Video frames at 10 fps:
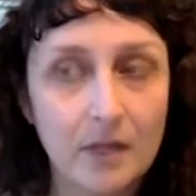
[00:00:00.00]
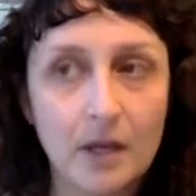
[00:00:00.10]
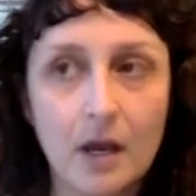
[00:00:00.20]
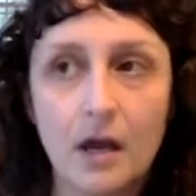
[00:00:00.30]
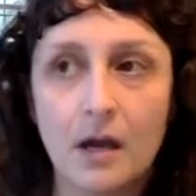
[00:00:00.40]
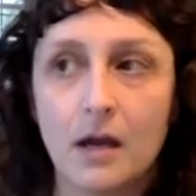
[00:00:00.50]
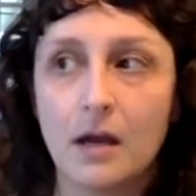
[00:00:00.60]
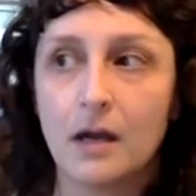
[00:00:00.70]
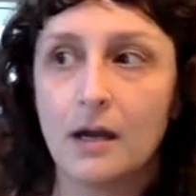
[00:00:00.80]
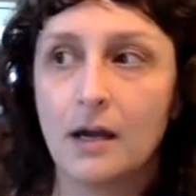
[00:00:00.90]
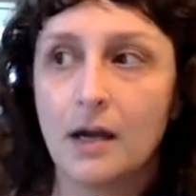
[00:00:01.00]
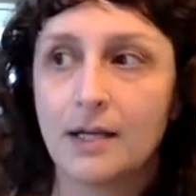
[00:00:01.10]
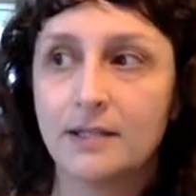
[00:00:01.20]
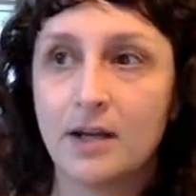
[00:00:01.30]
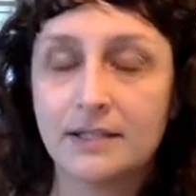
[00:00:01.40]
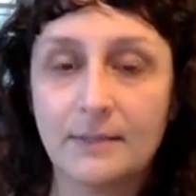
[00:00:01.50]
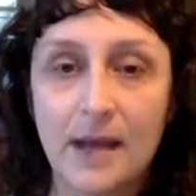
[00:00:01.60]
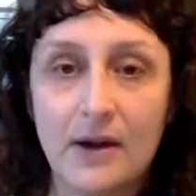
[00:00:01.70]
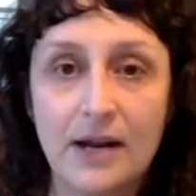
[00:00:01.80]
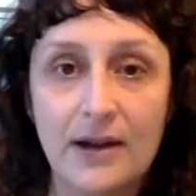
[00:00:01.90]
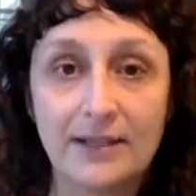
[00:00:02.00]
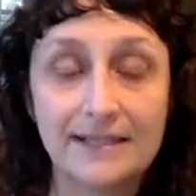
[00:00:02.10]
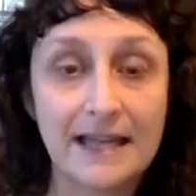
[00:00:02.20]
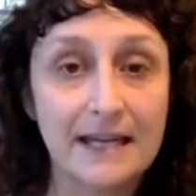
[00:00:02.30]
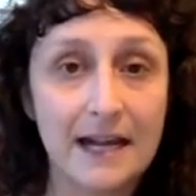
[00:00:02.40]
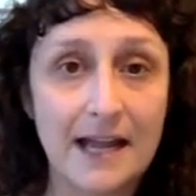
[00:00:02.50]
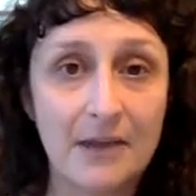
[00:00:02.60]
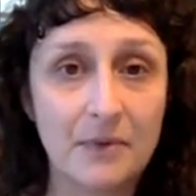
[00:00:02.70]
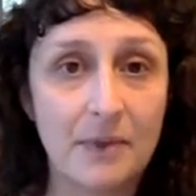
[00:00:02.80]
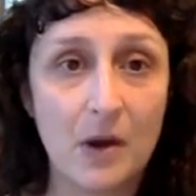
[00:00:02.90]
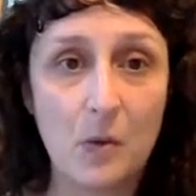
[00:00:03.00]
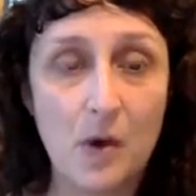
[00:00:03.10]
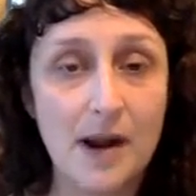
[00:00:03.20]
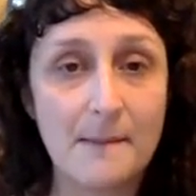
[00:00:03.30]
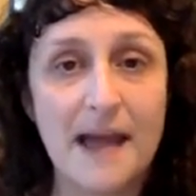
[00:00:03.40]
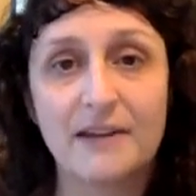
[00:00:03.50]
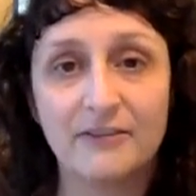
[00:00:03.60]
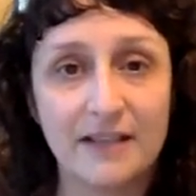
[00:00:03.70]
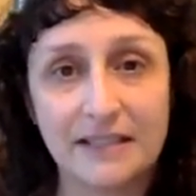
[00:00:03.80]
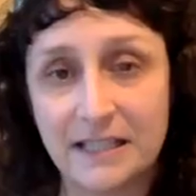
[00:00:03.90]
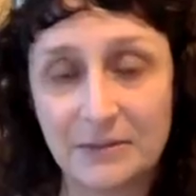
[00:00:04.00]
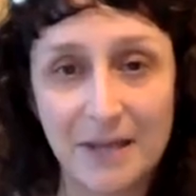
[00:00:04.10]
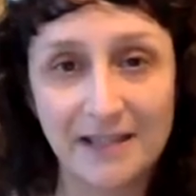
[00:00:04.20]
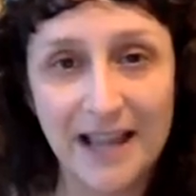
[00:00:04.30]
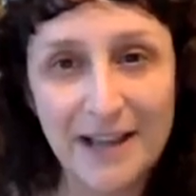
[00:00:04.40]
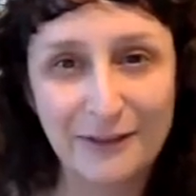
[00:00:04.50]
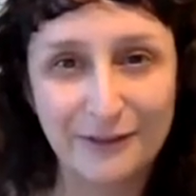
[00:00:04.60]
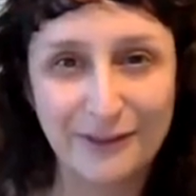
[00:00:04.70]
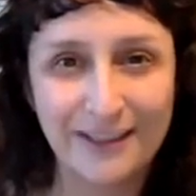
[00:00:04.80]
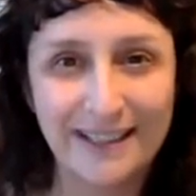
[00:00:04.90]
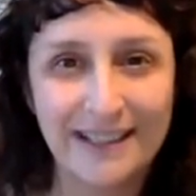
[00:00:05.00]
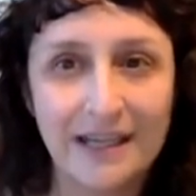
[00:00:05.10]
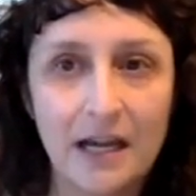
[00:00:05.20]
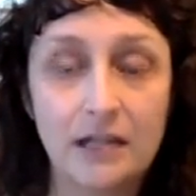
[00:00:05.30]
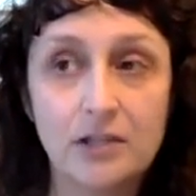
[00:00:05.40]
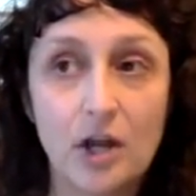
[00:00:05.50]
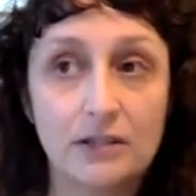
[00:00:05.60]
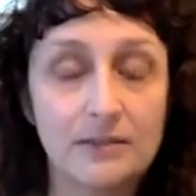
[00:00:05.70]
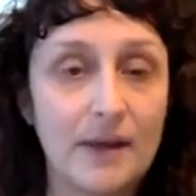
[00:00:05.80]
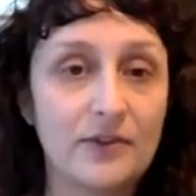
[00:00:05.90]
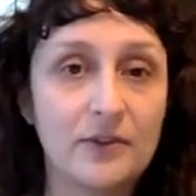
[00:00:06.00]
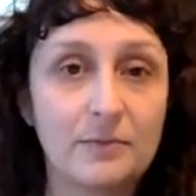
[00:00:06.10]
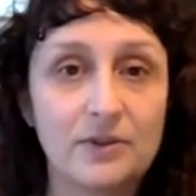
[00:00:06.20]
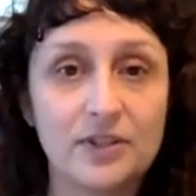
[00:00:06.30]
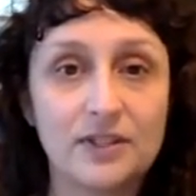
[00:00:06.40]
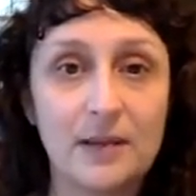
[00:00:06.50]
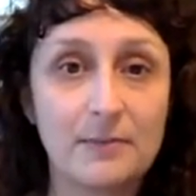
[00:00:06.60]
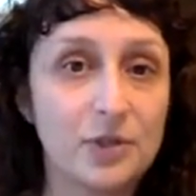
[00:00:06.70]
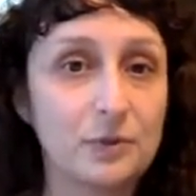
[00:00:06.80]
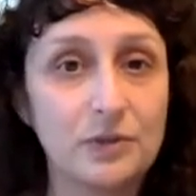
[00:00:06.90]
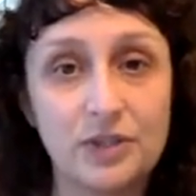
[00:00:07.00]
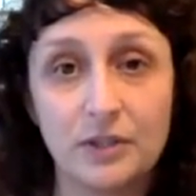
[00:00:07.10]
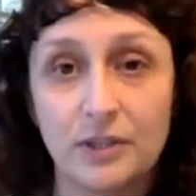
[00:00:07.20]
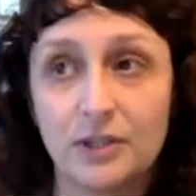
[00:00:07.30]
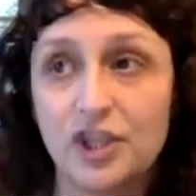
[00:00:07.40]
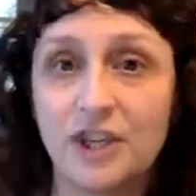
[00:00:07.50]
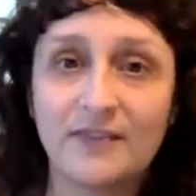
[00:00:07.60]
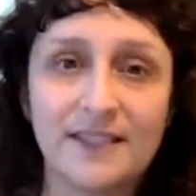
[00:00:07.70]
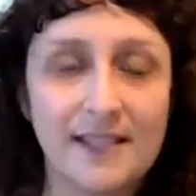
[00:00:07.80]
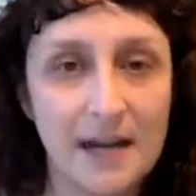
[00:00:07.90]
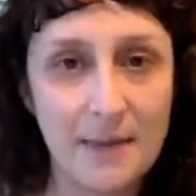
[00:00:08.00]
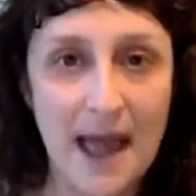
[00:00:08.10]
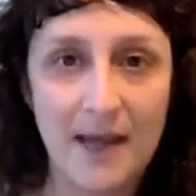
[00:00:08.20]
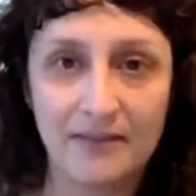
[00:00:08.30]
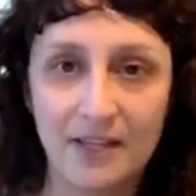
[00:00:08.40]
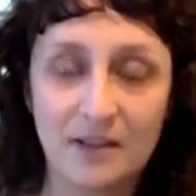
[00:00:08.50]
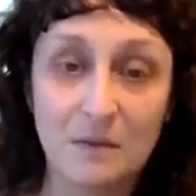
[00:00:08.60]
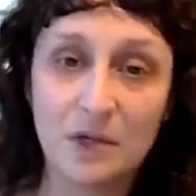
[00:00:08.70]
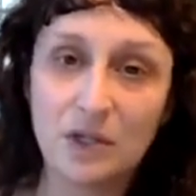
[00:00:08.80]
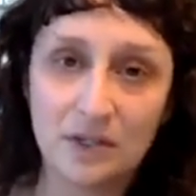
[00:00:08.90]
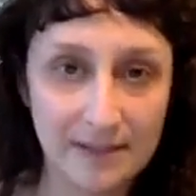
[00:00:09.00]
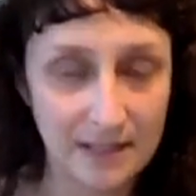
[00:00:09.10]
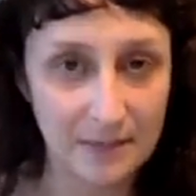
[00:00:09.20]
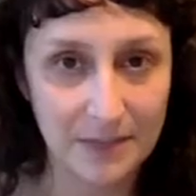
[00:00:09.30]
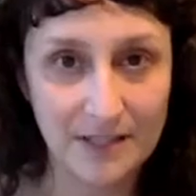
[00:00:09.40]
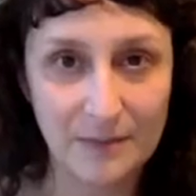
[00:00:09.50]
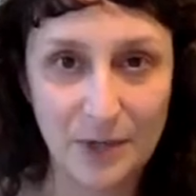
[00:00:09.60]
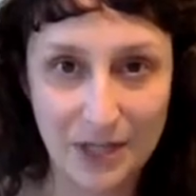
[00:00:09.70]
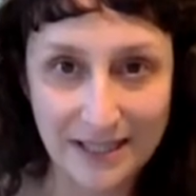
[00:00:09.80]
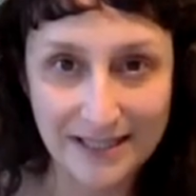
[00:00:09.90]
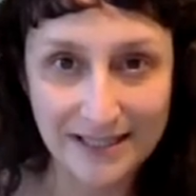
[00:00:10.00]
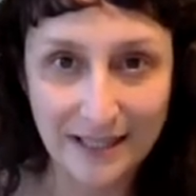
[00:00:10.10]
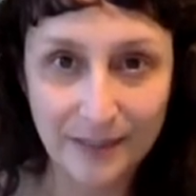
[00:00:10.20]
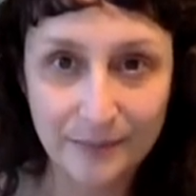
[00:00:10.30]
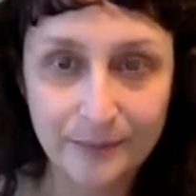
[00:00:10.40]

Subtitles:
Uh, I talked about how excited I am about what I'm manifesting in my life. I talked about the perceptual shifts that I'm having, the miracles that I'm experiencing.